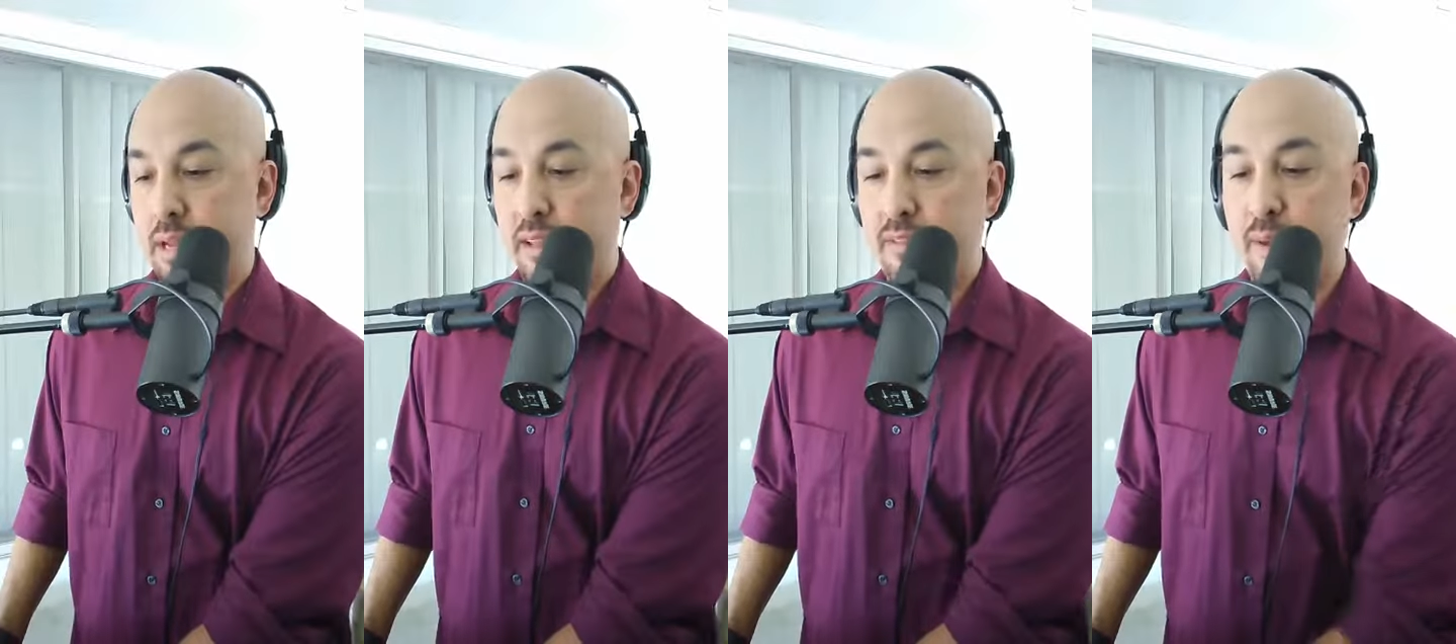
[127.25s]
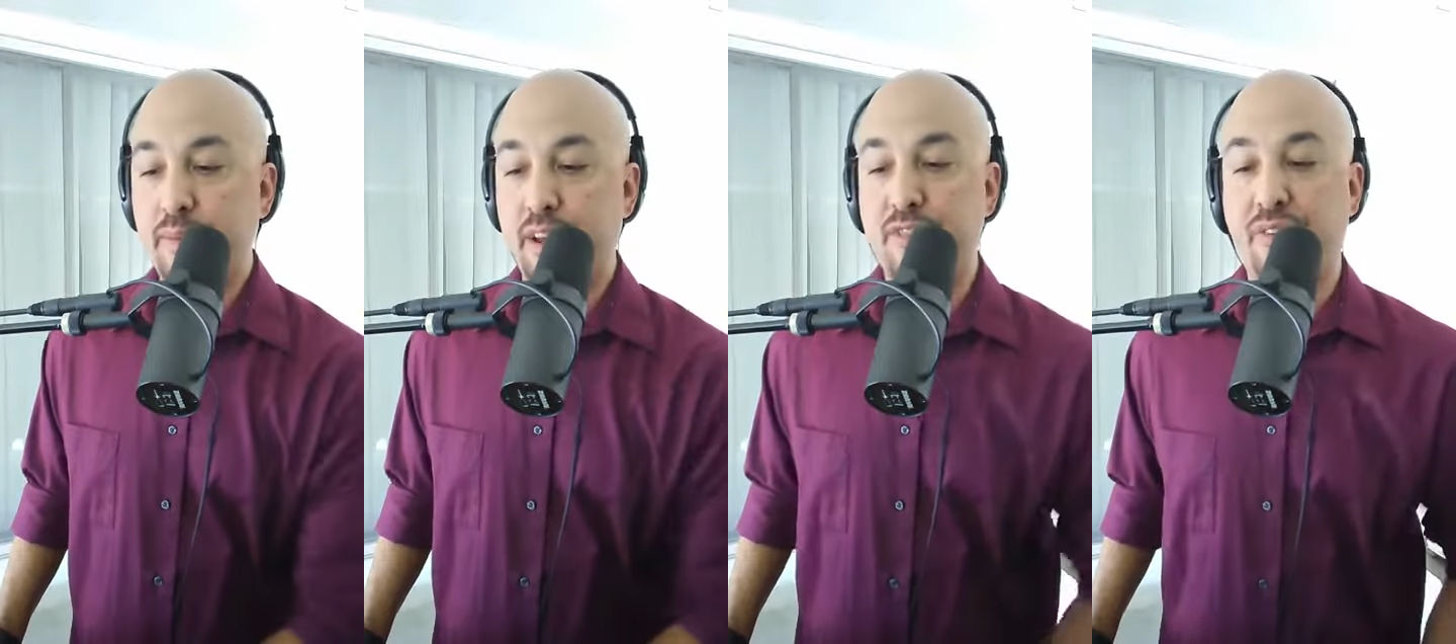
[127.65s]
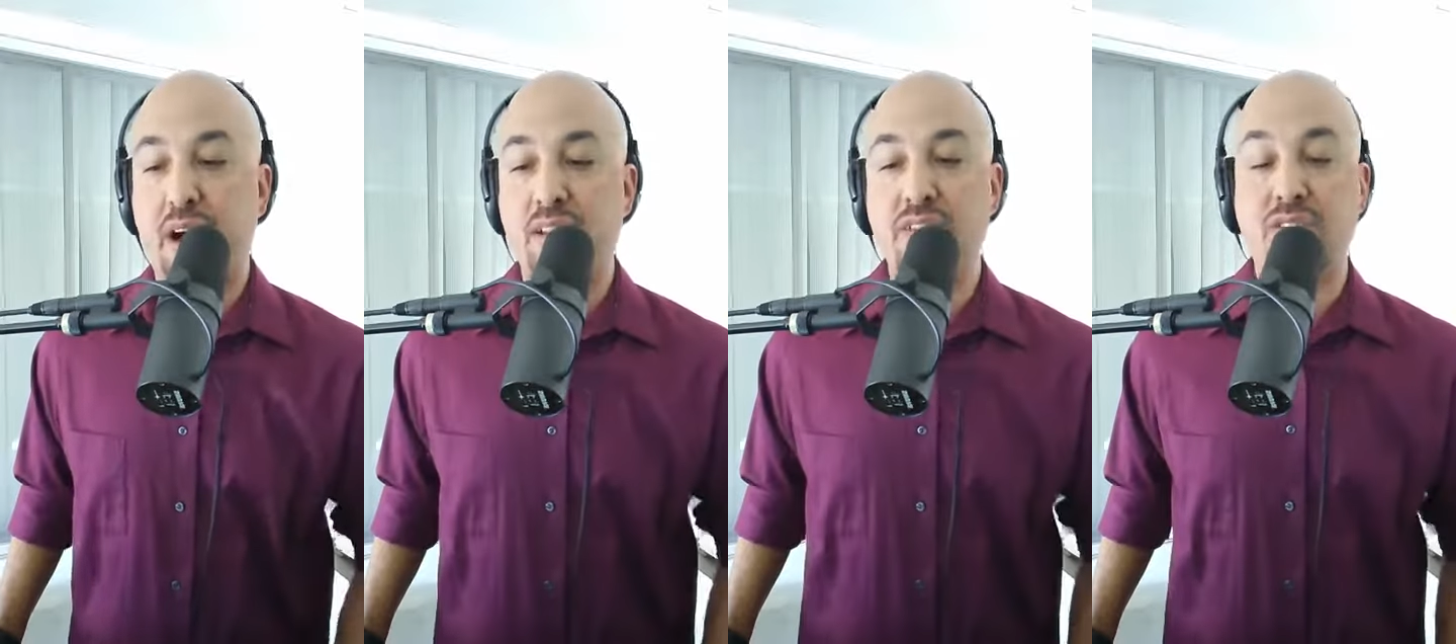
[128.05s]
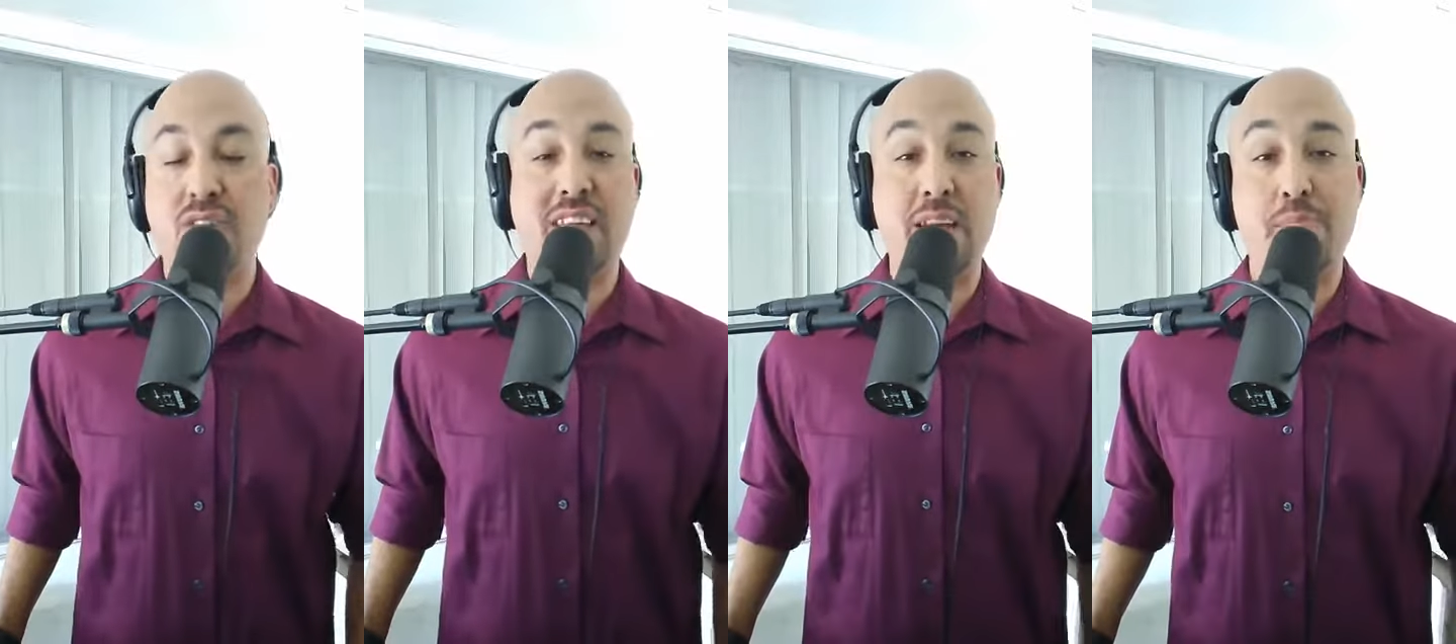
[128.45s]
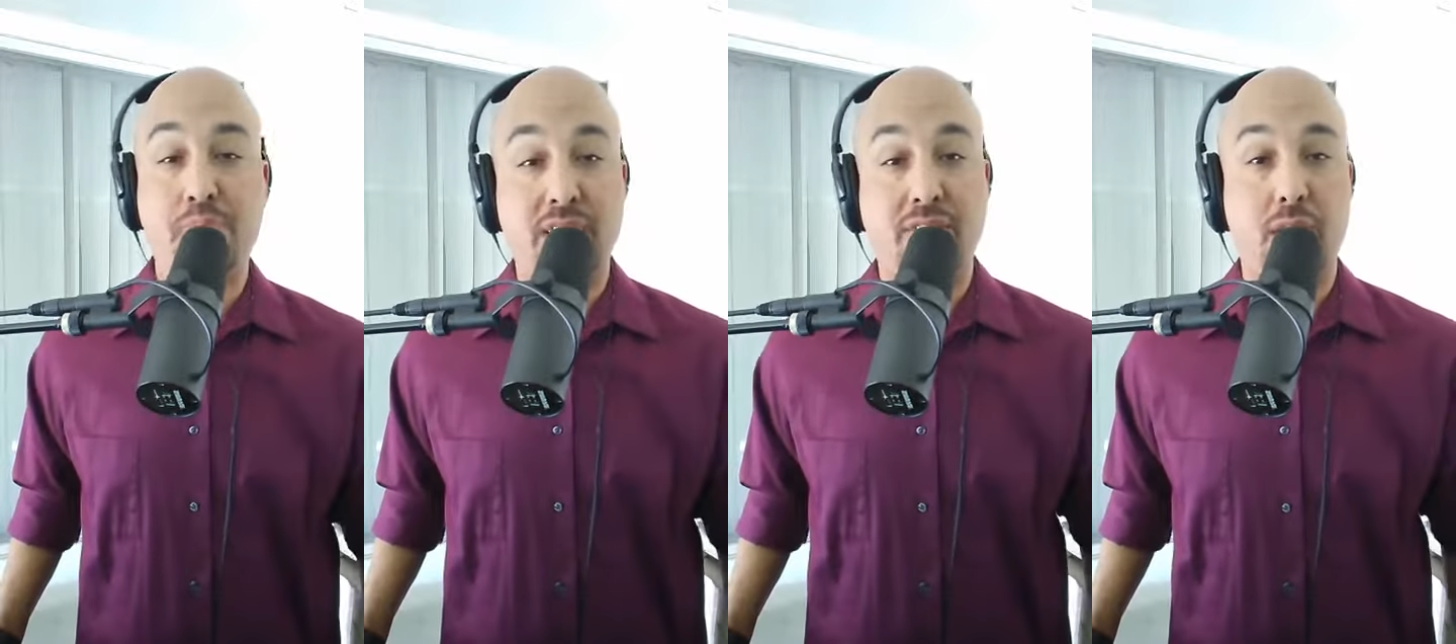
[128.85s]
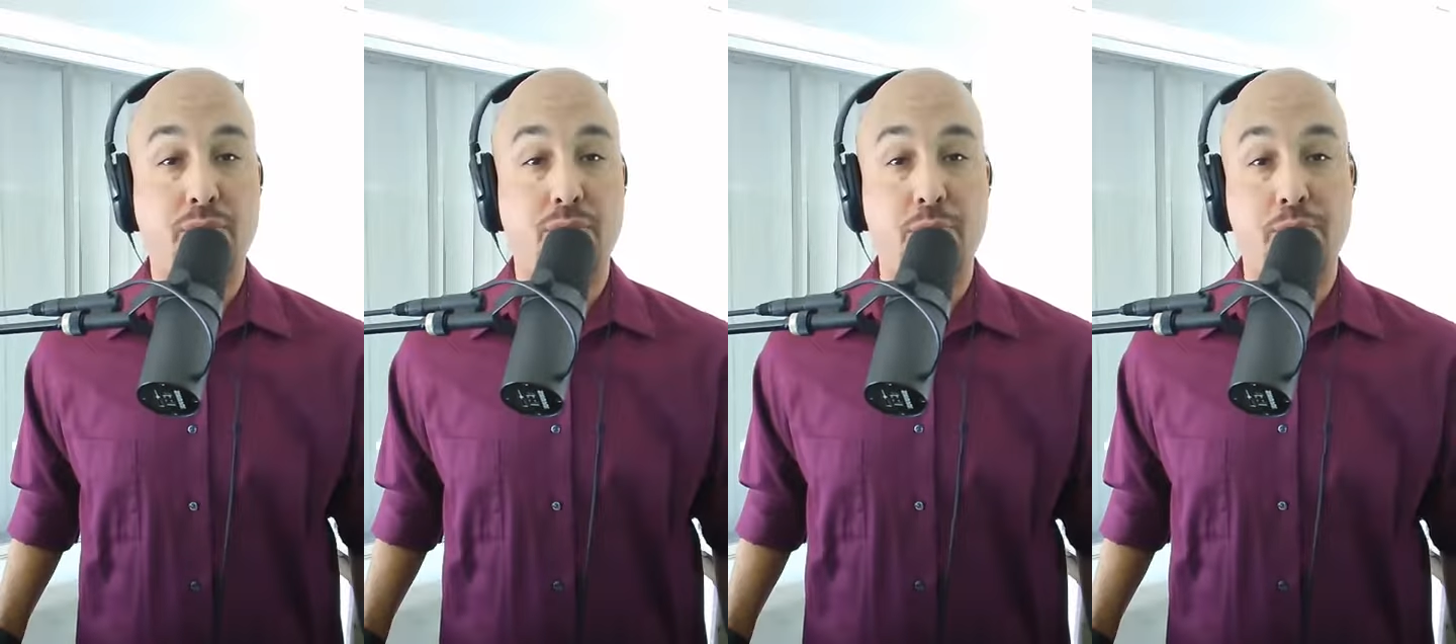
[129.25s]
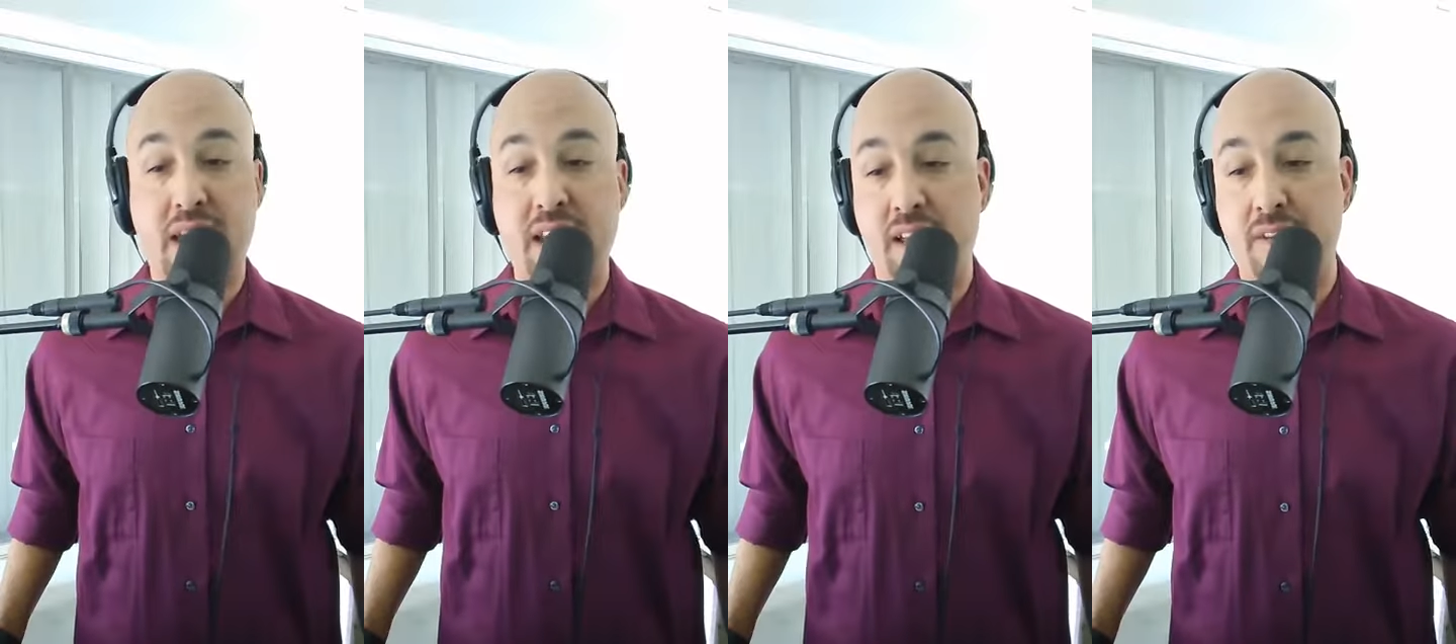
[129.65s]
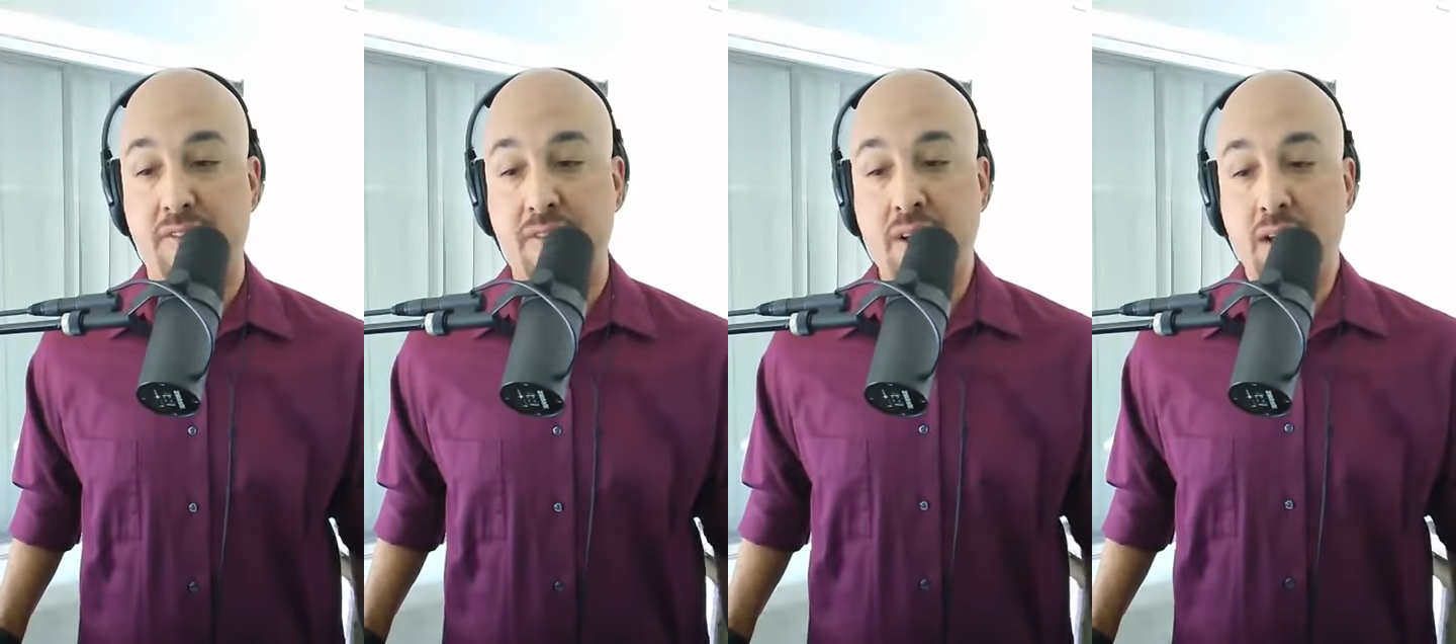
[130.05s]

and sometimes fall into the abyss of repetitive,